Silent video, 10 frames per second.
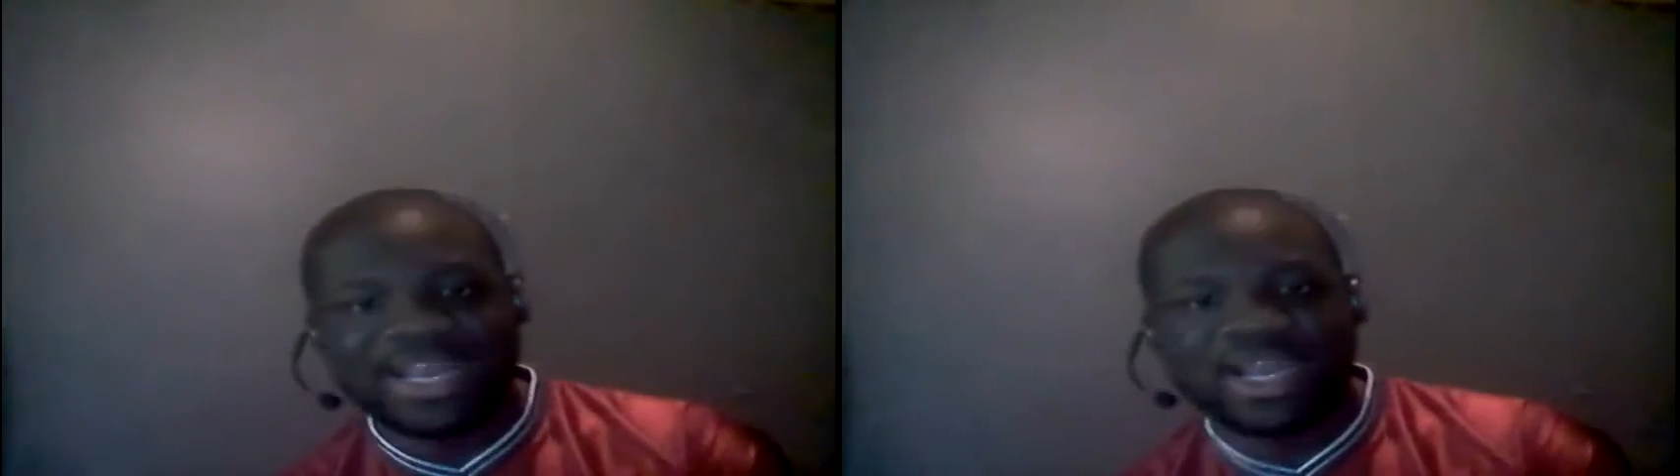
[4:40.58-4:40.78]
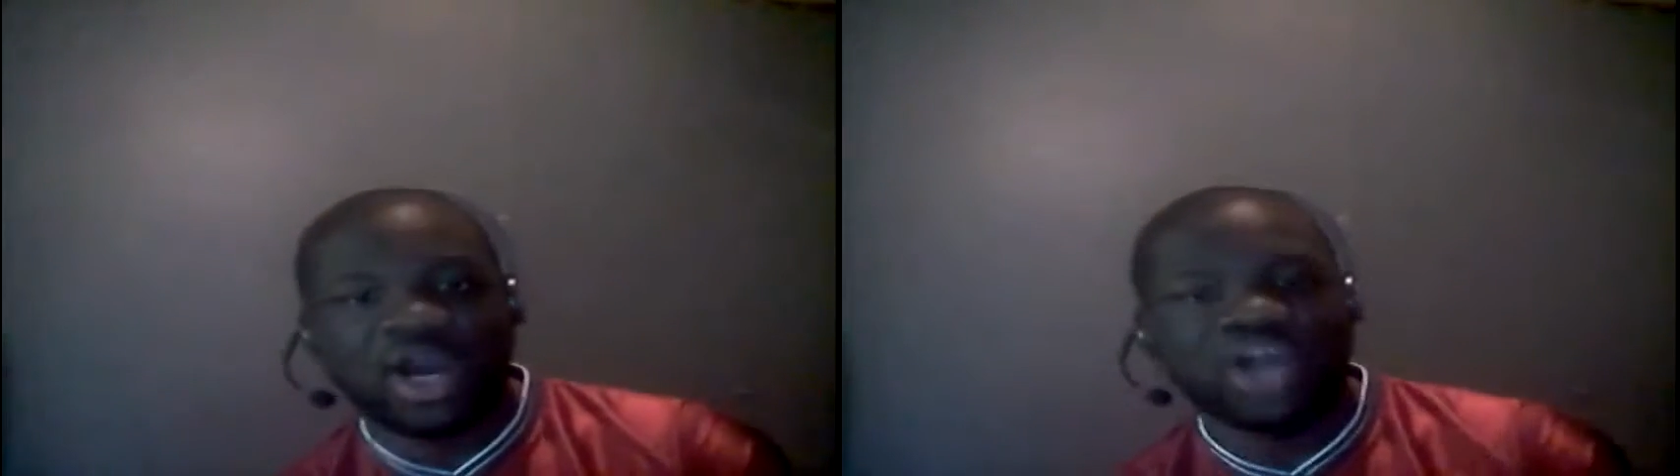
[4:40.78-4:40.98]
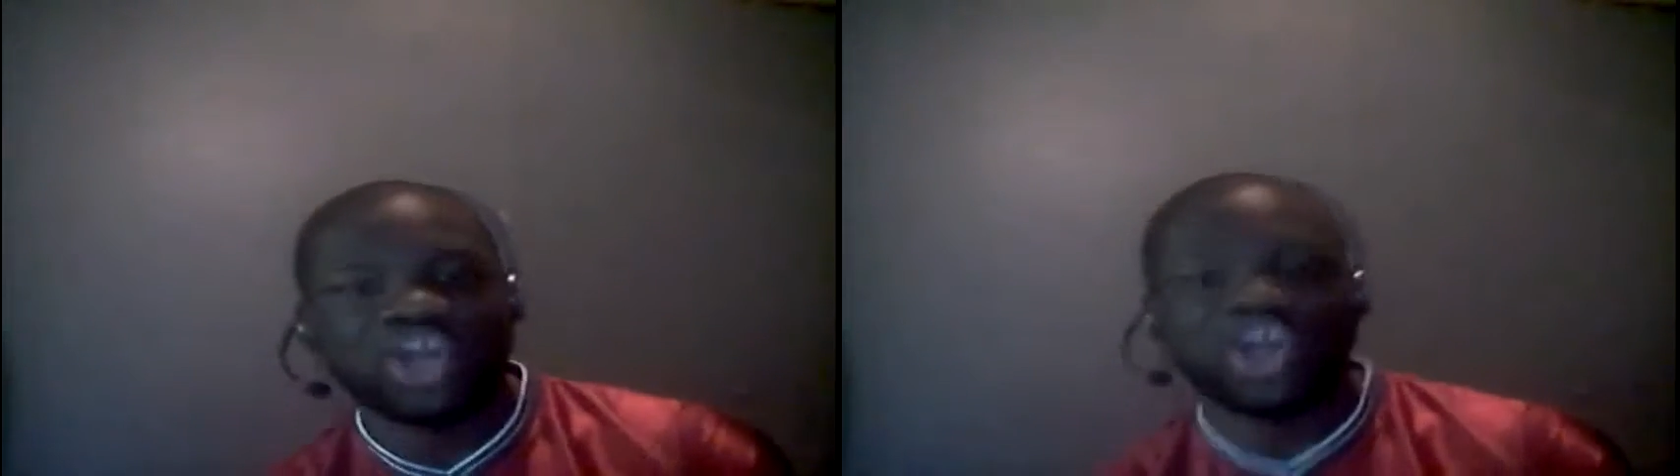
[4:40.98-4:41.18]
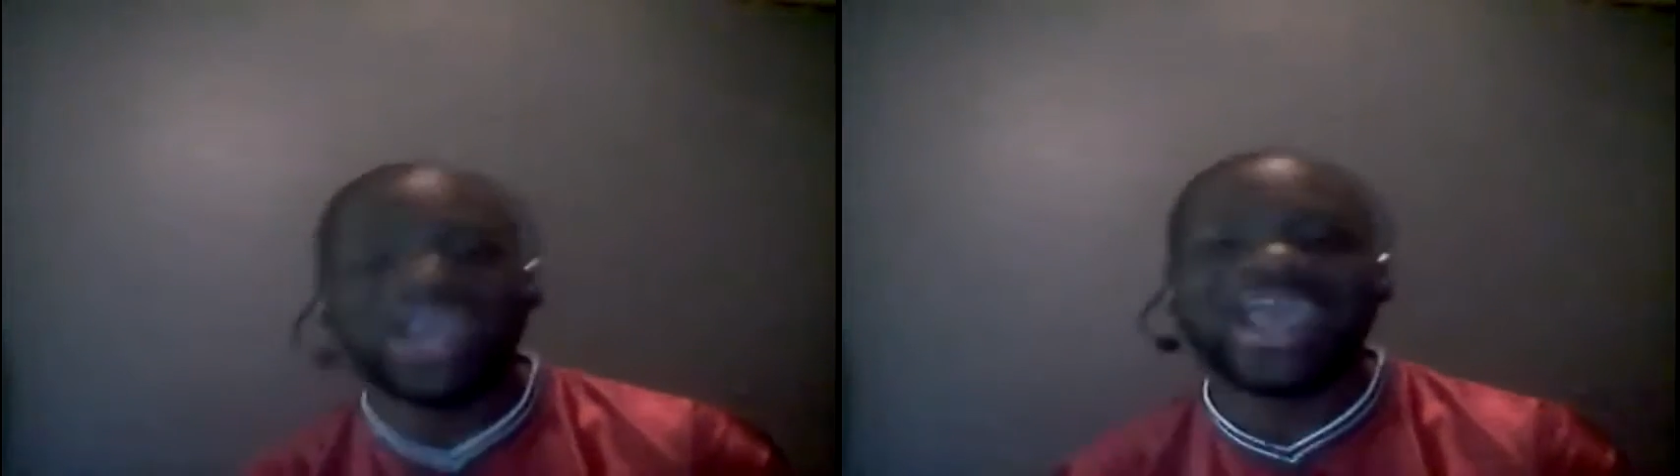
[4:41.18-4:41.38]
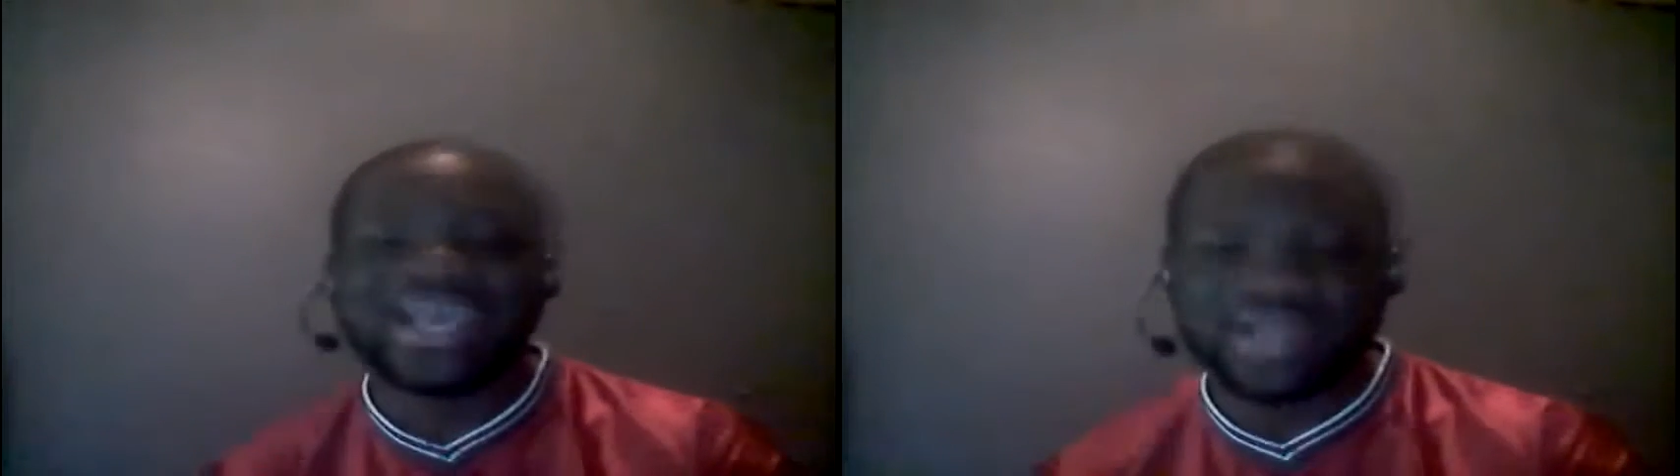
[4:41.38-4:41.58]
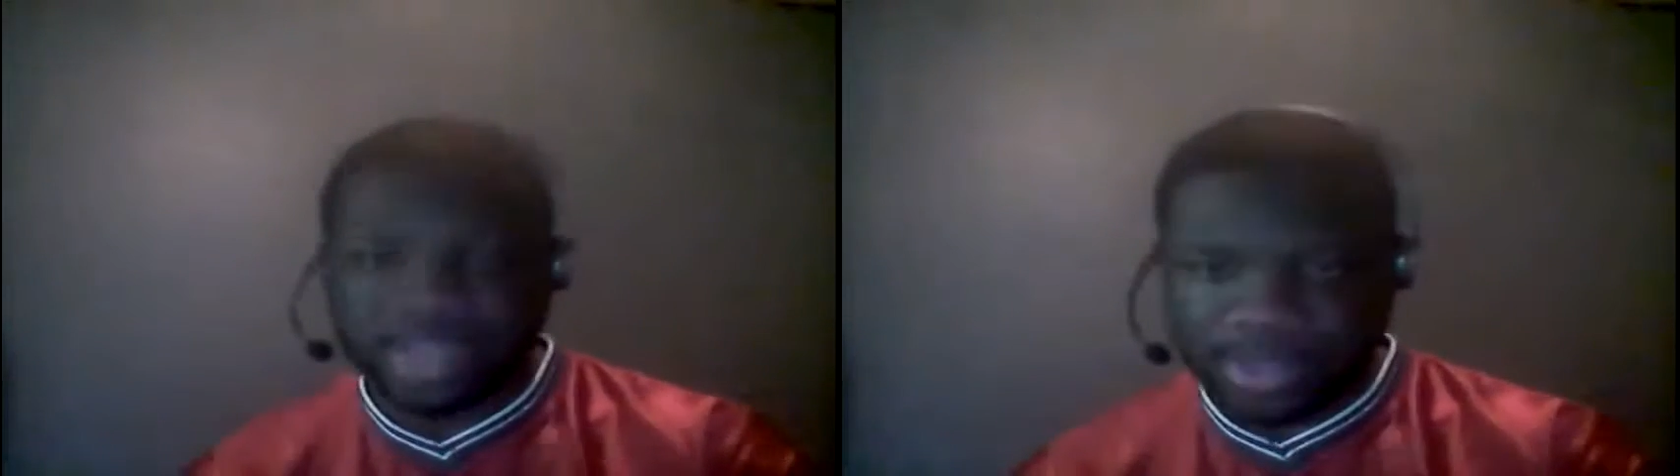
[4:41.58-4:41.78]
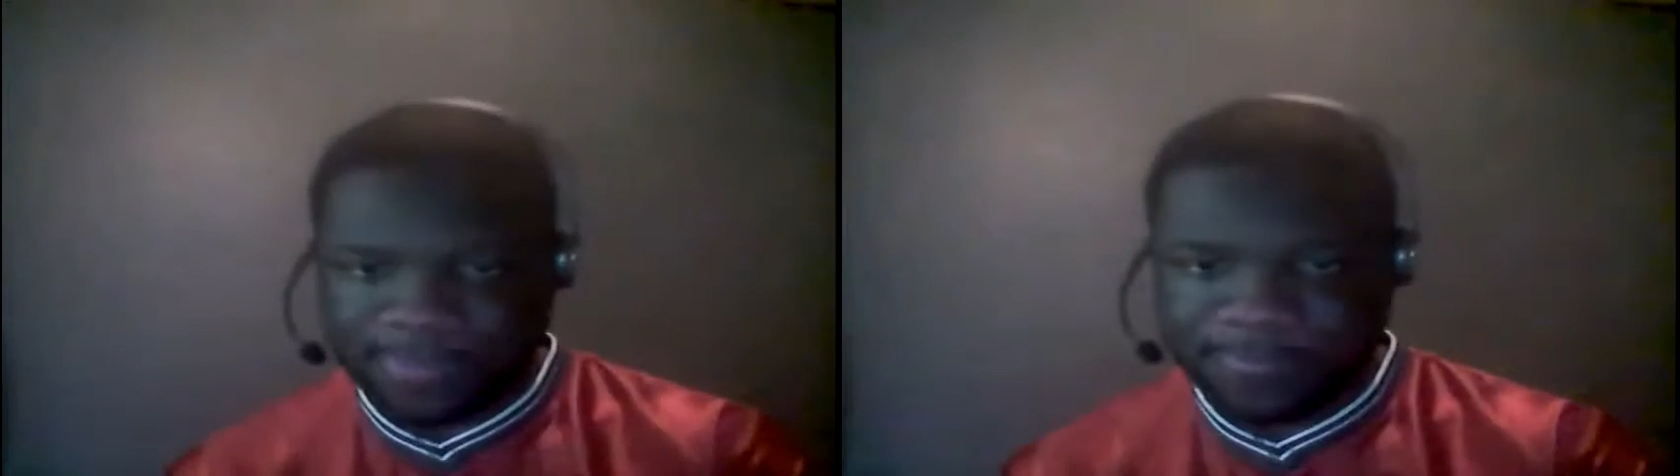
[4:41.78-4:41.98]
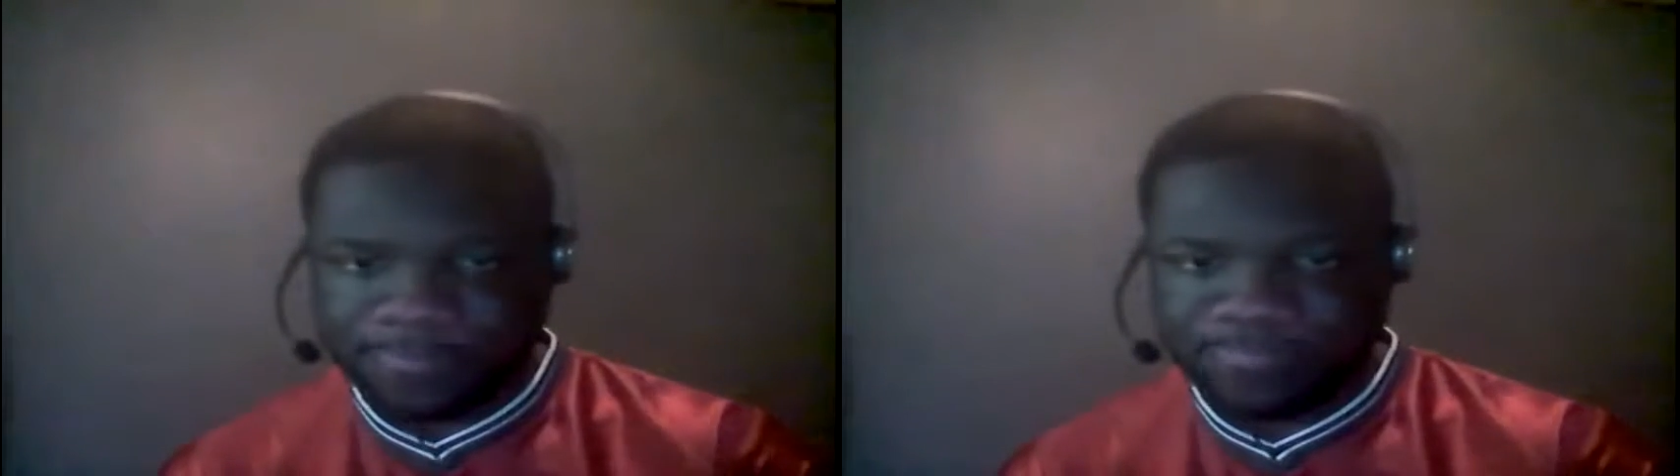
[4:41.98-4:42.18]
on her ankle.
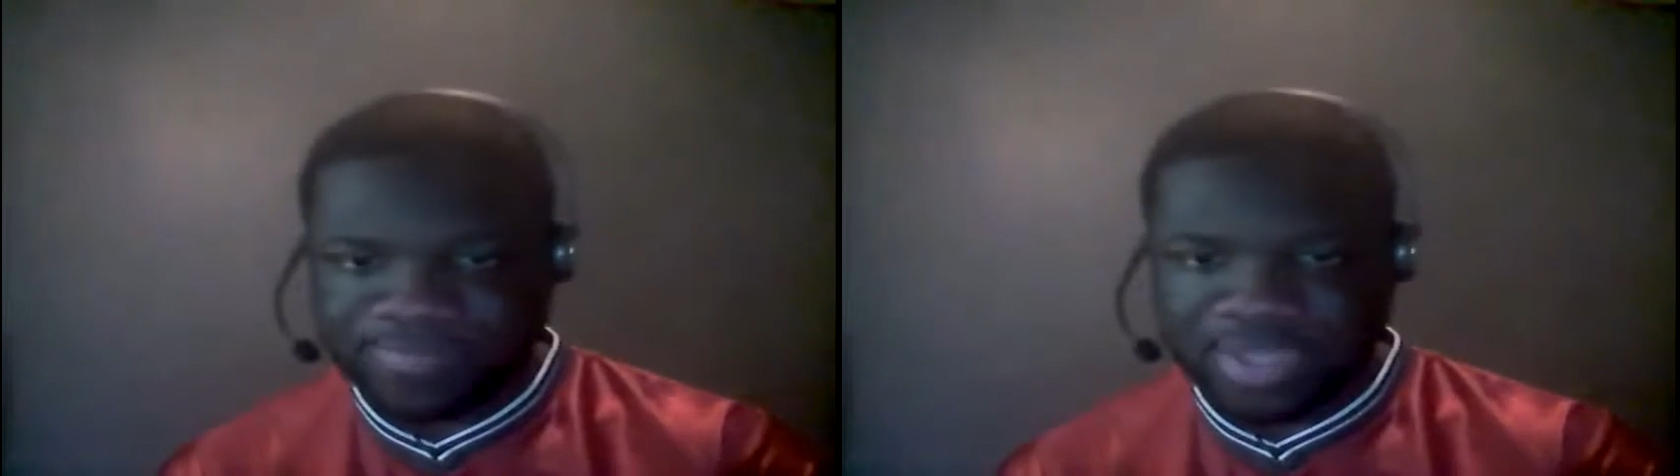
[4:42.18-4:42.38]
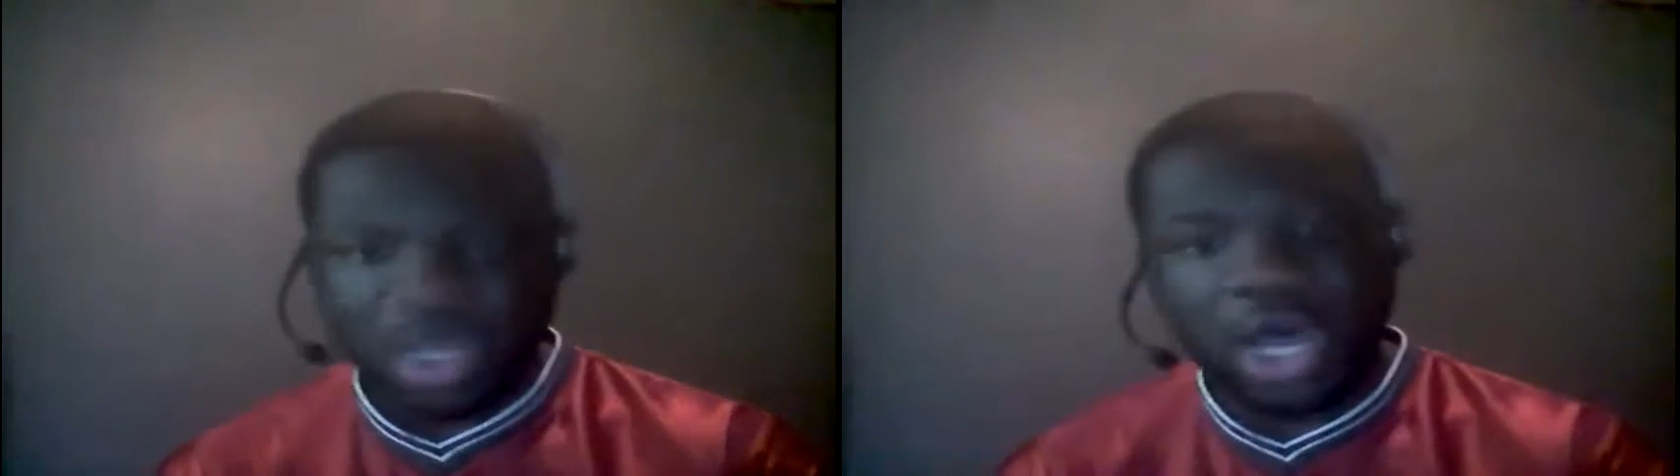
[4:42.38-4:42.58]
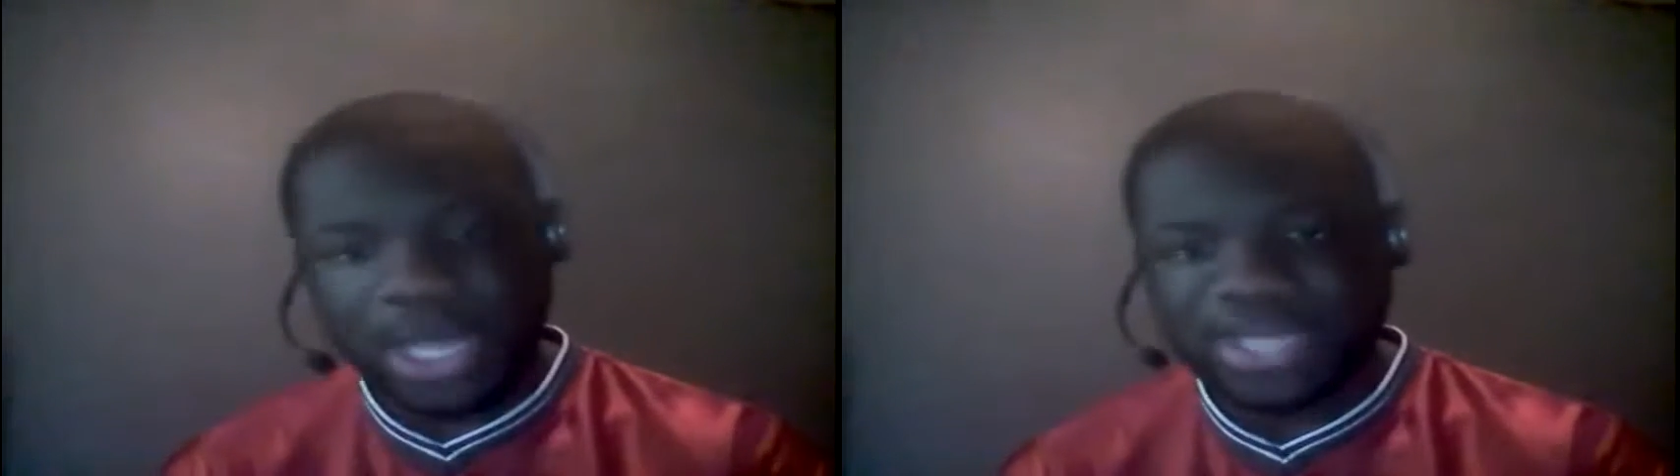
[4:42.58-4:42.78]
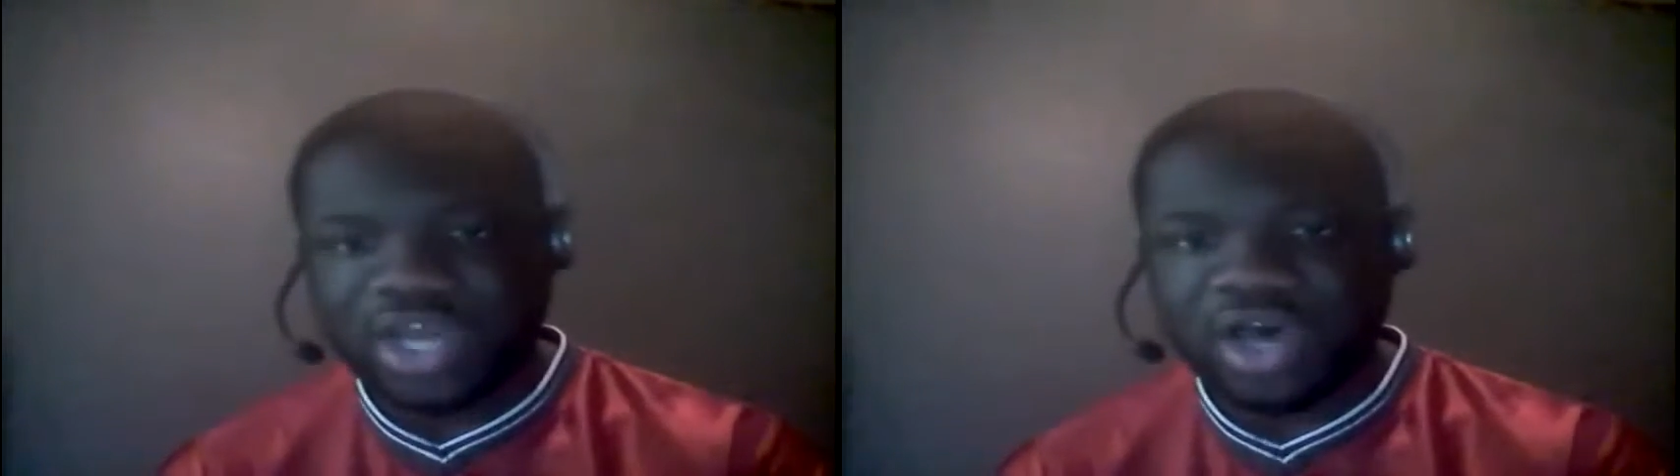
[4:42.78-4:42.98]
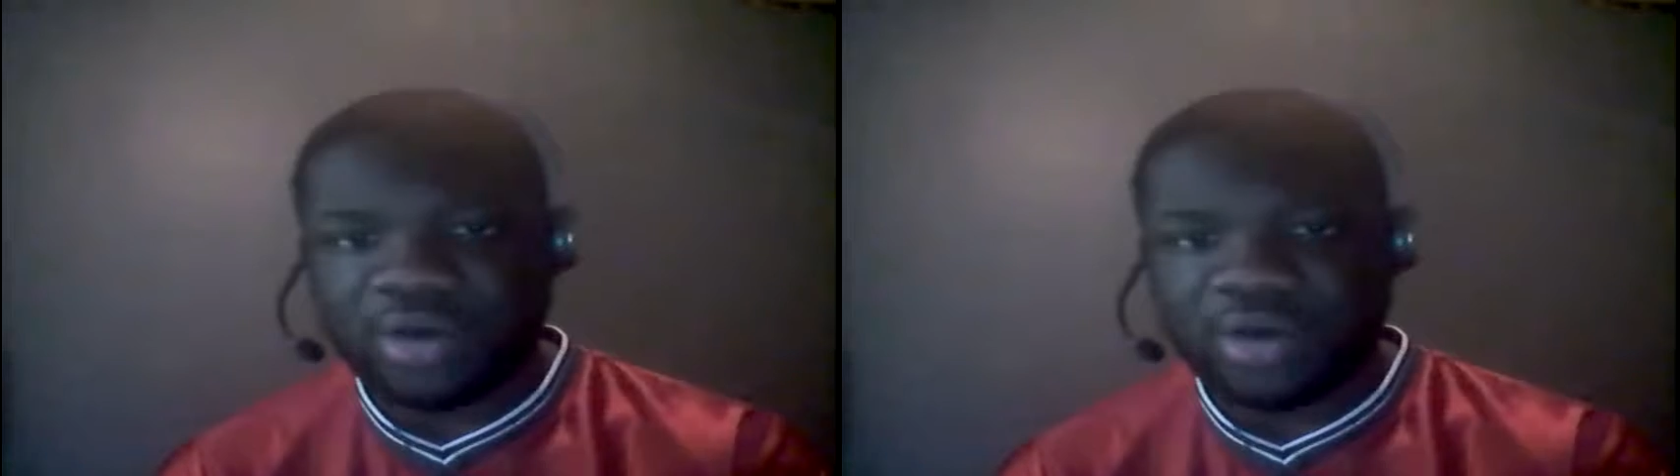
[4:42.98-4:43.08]
All in all,